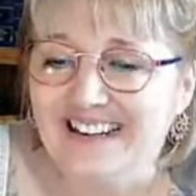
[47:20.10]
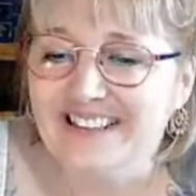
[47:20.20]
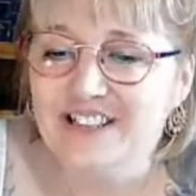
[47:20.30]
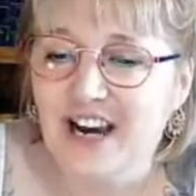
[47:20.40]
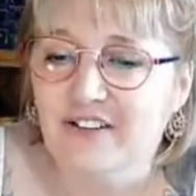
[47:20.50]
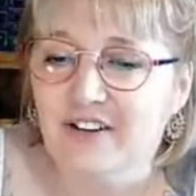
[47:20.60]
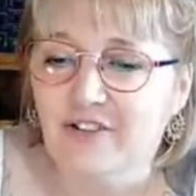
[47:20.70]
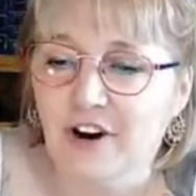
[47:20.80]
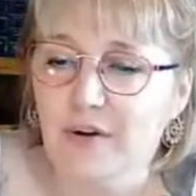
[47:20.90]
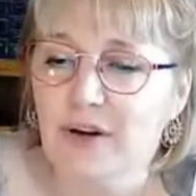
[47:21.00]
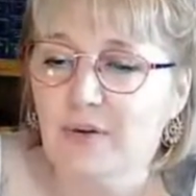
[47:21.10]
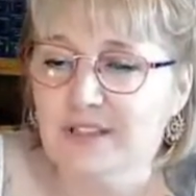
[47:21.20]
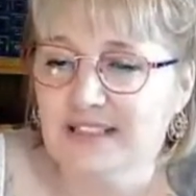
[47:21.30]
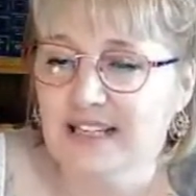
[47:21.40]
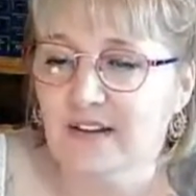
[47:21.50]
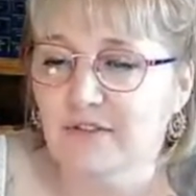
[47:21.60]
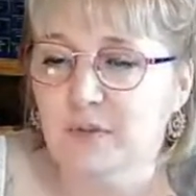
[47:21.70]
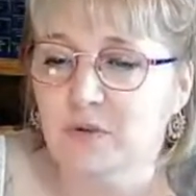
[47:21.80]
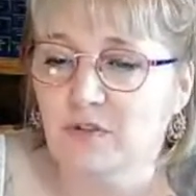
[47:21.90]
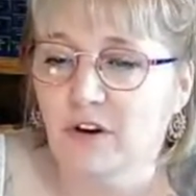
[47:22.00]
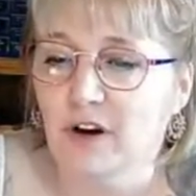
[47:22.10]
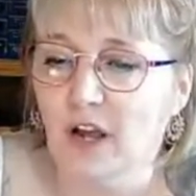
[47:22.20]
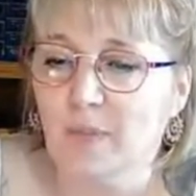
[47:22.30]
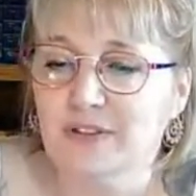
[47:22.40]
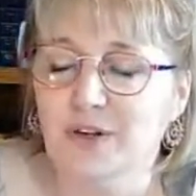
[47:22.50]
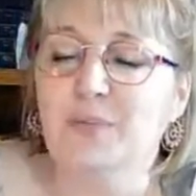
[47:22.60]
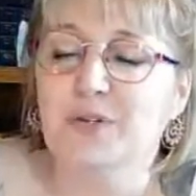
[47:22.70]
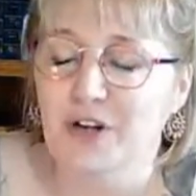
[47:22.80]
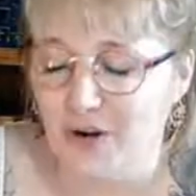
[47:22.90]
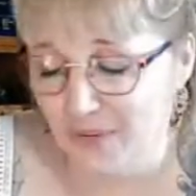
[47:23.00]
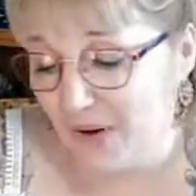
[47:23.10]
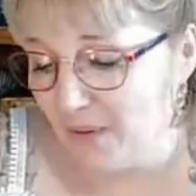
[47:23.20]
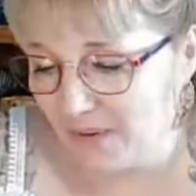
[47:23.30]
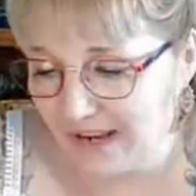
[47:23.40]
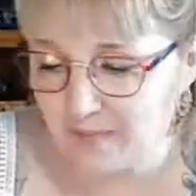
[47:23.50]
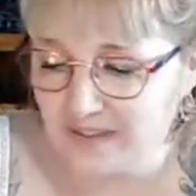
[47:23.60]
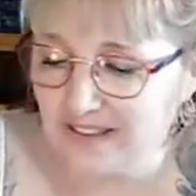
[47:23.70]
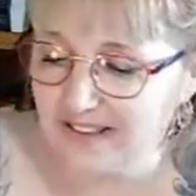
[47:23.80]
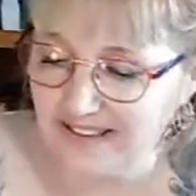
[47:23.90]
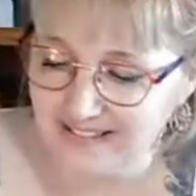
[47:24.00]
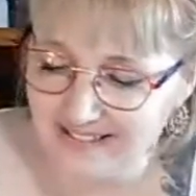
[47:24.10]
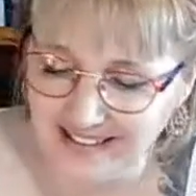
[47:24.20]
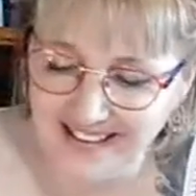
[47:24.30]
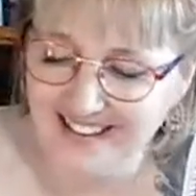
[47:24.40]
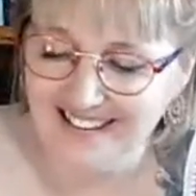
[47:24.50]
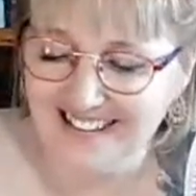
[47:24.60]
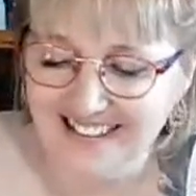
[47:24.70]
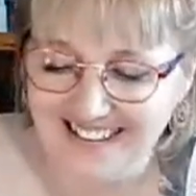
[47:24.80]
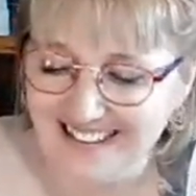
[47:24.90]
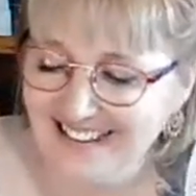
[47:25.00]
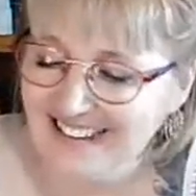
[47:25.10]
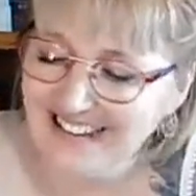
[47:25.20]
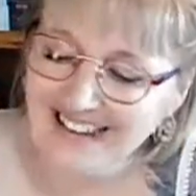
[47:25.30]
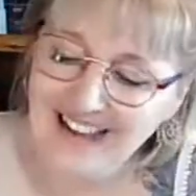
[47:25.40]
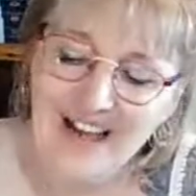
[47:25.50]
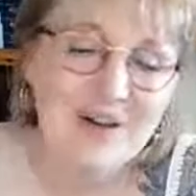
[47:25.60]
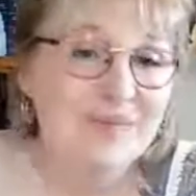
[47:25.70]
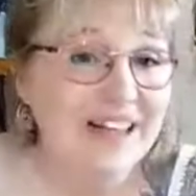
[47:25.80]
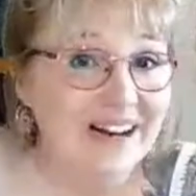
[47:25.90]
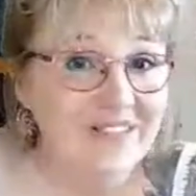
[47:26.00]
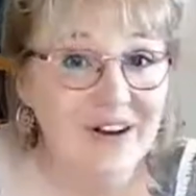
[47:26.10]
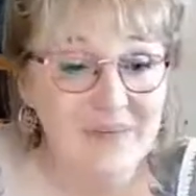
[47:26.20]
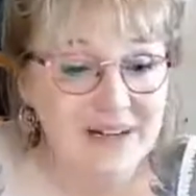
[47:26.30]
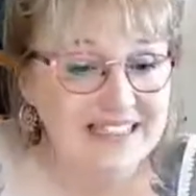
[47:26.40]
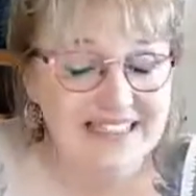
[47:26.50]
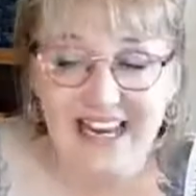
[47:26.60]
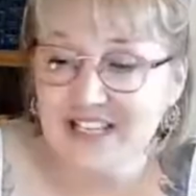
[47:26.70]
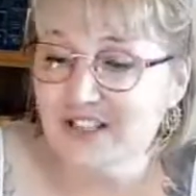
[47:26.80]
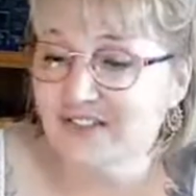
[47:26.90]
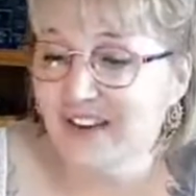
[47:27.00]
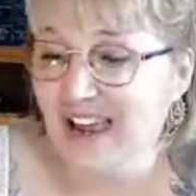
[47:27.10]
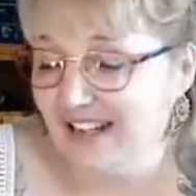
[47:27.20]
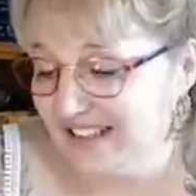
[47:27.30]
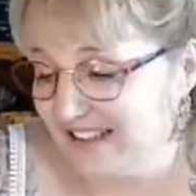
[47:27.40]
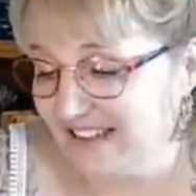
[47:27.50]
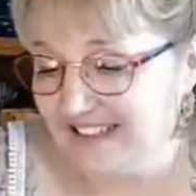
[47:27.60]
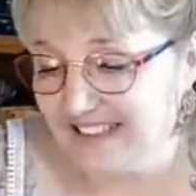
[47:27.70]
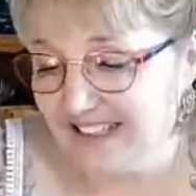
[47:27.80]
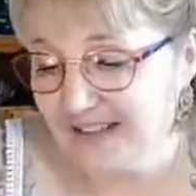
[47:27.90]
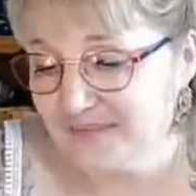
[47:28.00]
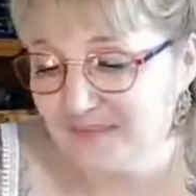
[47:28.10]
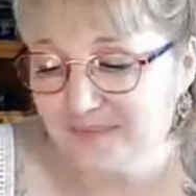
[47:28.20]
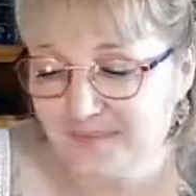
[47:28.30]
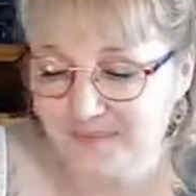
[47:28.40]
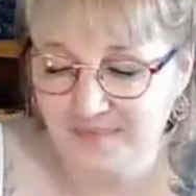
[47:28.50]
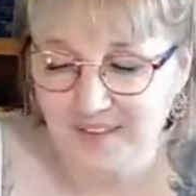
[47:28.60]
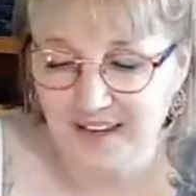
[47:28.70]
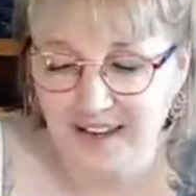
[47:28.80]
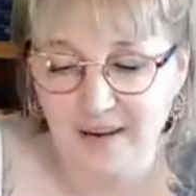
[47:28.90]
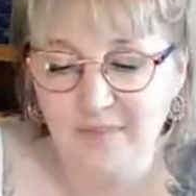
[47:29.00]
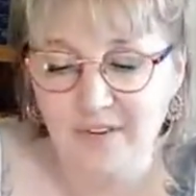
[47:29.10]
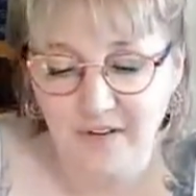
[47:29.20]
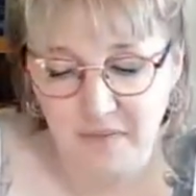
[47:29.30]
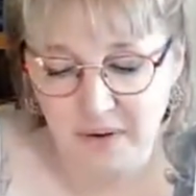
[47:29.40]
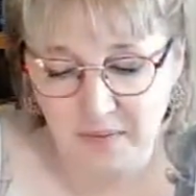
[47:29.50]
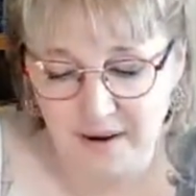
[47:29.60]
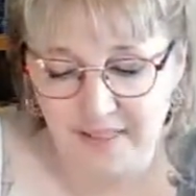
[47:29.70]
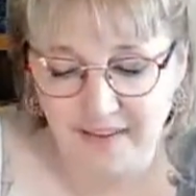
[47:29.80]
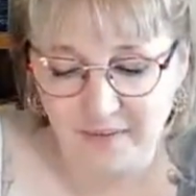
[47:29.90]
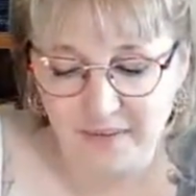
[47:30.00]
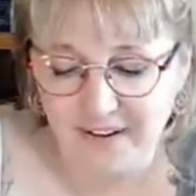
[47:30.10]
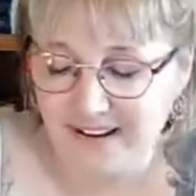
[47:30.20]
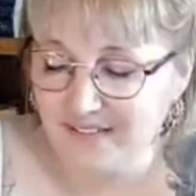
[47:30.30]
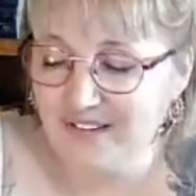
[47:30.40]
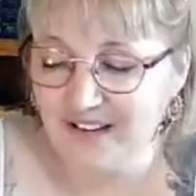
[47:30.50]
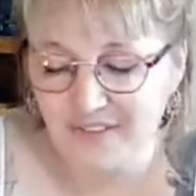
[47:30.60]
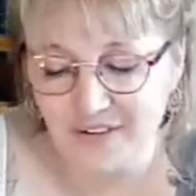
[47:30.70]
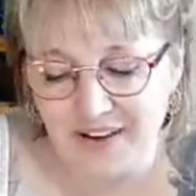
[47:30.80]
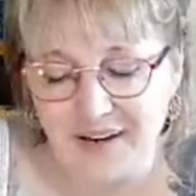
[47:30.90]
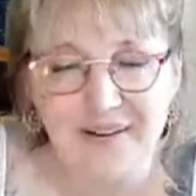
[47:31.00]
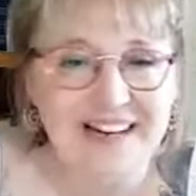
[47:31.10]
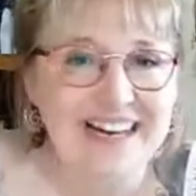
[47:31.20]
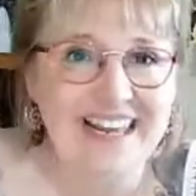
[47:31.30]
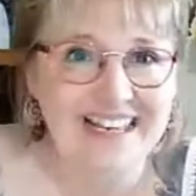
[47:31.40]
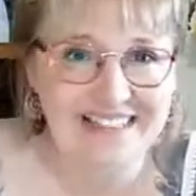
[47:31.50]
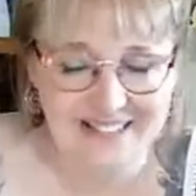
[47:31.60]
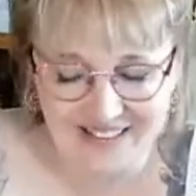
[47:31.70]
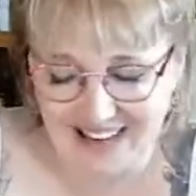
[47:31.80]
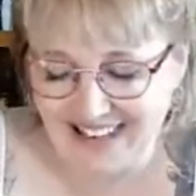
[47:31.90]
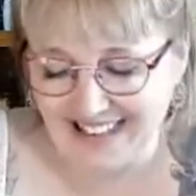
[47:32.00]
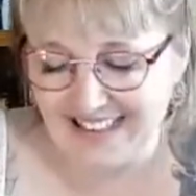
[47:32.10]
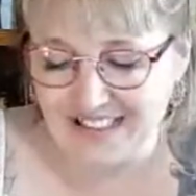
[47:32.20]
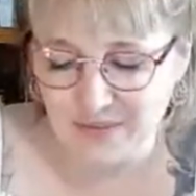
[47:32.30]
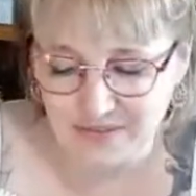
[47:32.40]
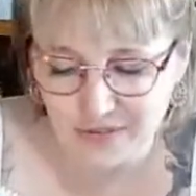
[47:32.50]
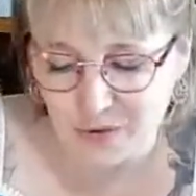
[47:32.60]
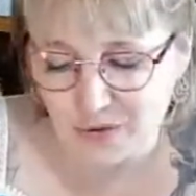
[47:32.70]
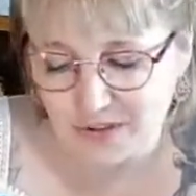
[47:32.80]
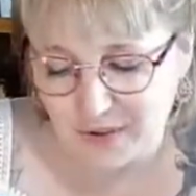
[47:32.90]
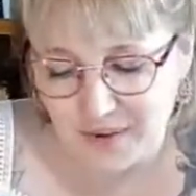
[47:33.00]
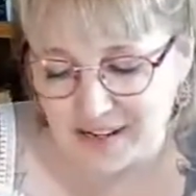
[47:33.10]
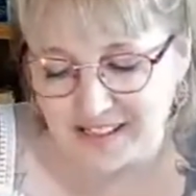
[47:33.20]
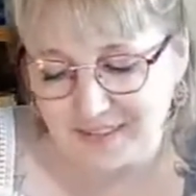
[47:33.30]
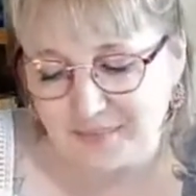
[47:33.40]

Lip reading: Sharon, growing old is inevitable. Growing up is optional. Oh, absolutely. But then I've got a meditation for anxiety. And I'm very well aware that I haven't even got anywhere near doing any of this. I've talked so much.